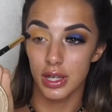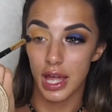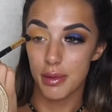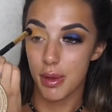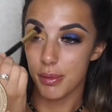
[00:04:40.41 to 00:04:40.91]

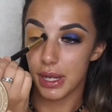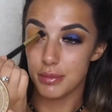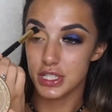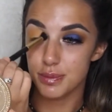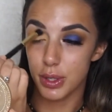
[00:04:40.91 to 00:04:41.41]
At the moment I'm
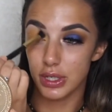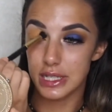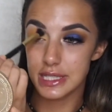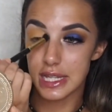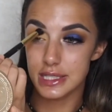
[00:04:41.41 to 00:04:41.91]
just building
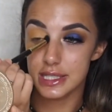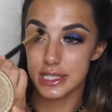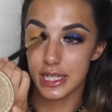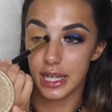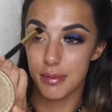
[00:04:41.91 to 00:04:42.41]

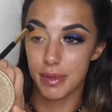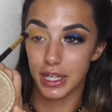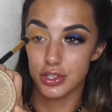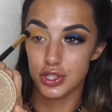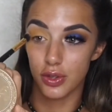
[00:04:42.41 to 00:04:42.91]
intensity and
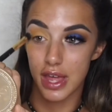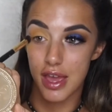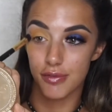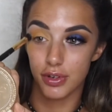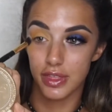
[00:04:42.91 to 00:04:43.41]
making sure that
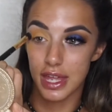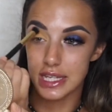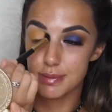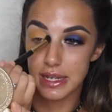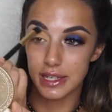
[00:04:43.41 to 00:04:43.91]
everything
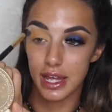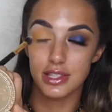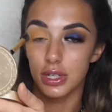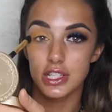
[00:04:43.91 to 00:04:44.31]
is blended out.